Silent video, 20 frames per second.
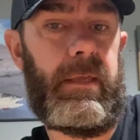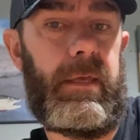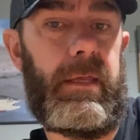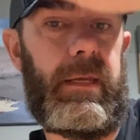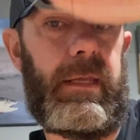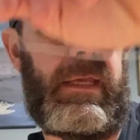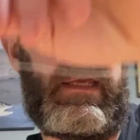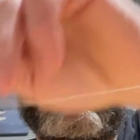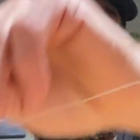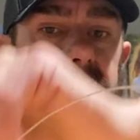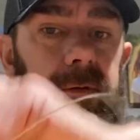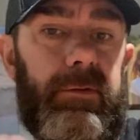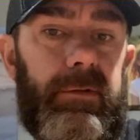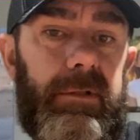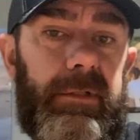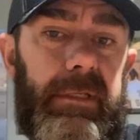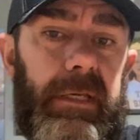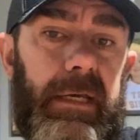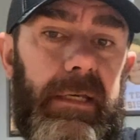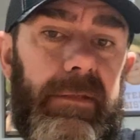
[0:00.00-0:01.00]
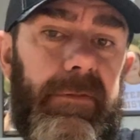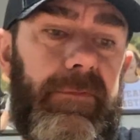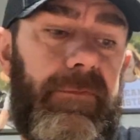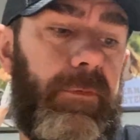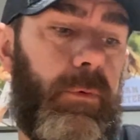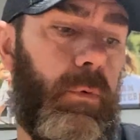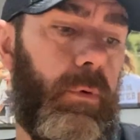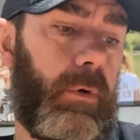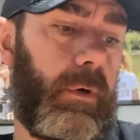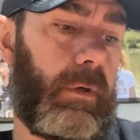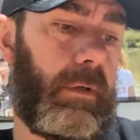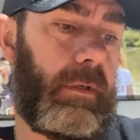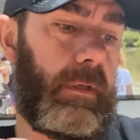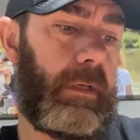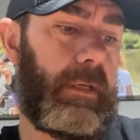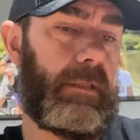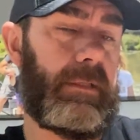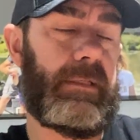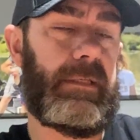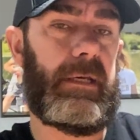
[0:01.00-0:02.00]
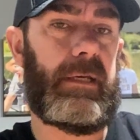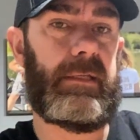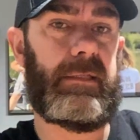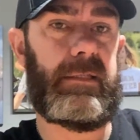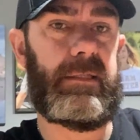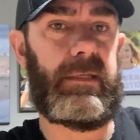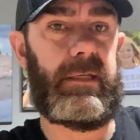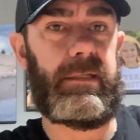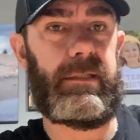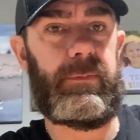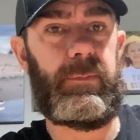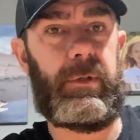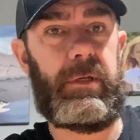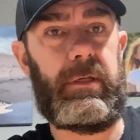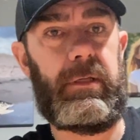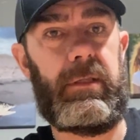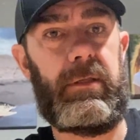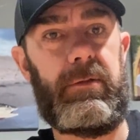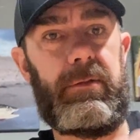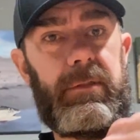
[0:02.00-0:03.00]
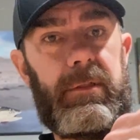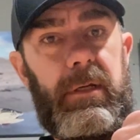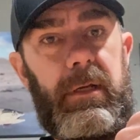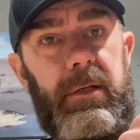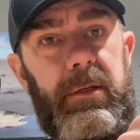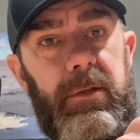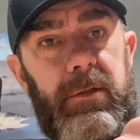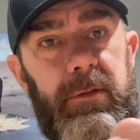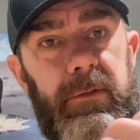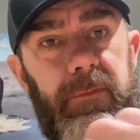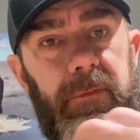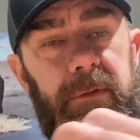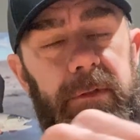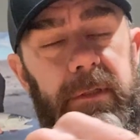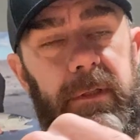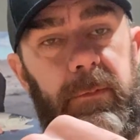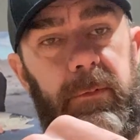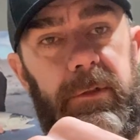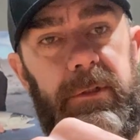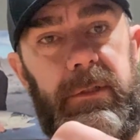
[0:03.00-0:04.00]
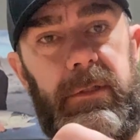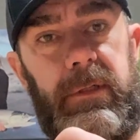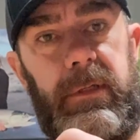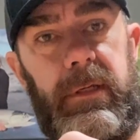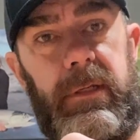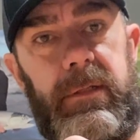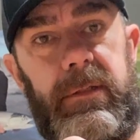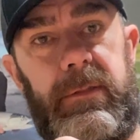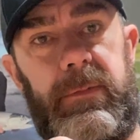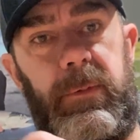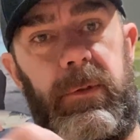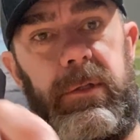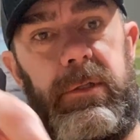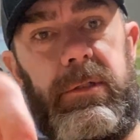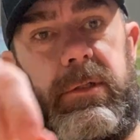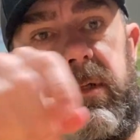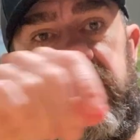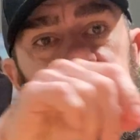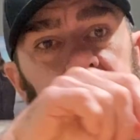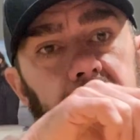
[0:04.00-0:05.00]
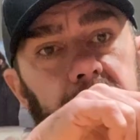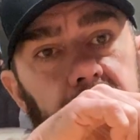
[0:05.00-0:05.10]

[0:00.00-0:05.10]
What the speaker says: And again, those are size 4 and size 6 spin glows that I'll use for summer steelhead and spring Chinook.